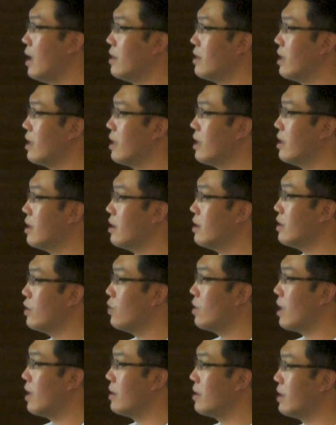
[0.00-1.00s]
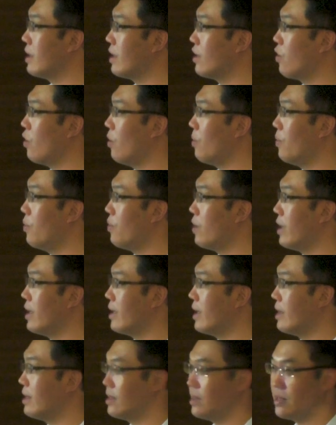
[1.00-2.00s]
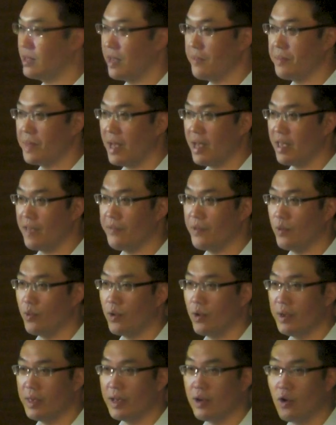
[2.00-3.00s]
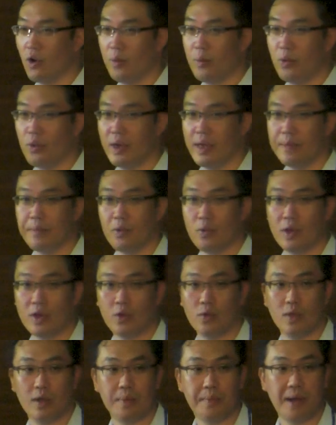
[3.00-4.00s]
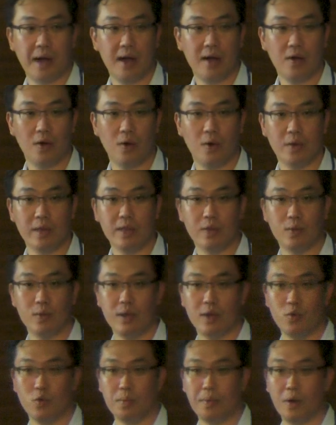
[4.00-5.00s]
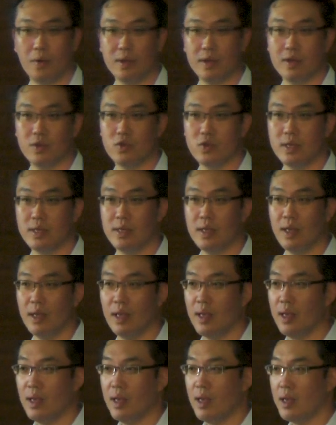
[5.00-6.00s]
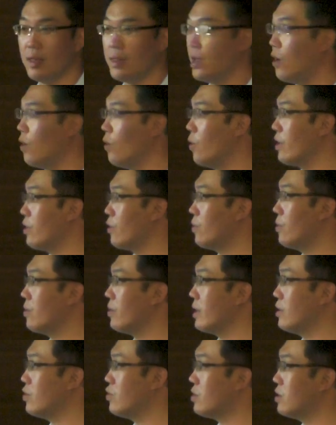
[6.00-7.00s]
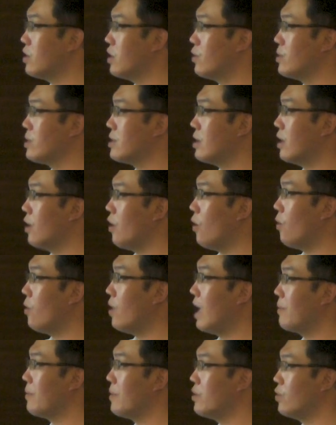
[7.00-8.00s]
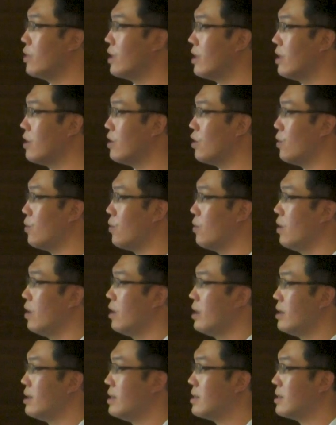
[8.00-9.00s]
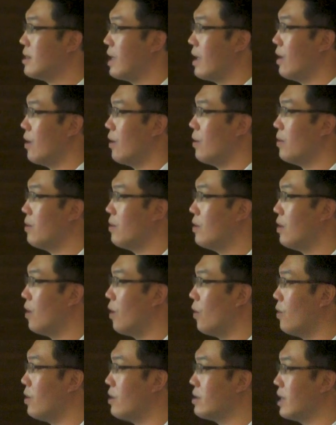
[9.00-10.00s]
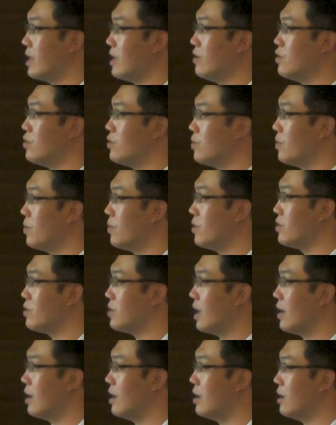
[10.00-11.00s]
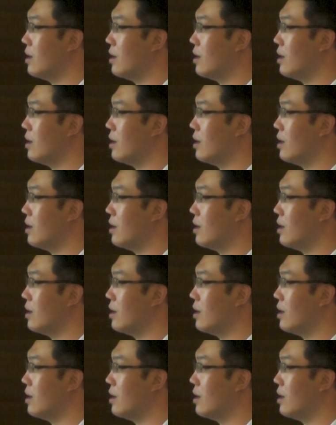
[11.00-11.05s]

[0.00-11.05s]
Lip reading: And then here you can incorporate, at the same time, if you incorporate molecular barcode into the reporter gene, now when you introduce the whole library into cell or tissue, which